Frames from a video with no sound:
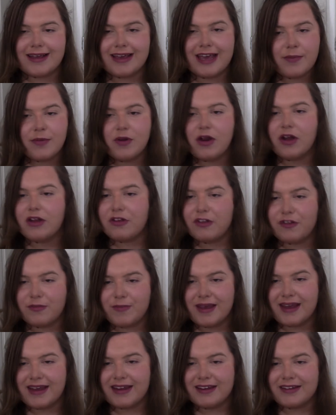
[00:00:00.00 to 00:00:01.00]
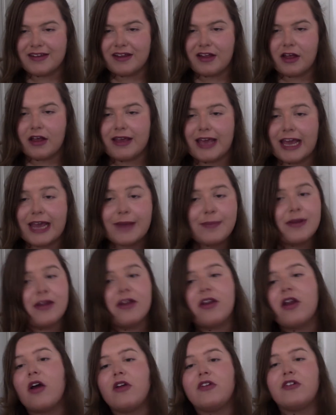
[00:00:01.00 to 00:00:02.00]
Keep an eye on your speed. Keeping
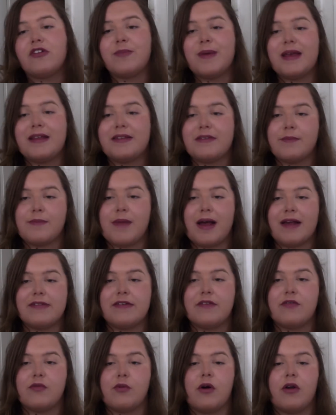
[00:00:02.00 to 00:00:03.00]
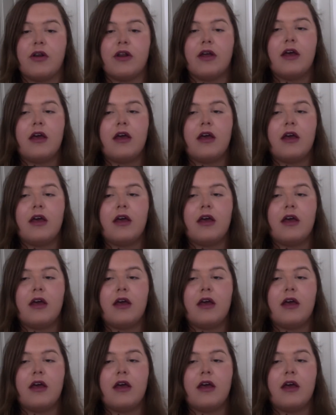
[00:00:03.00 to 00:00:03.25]
an eye on your speed's a massive one.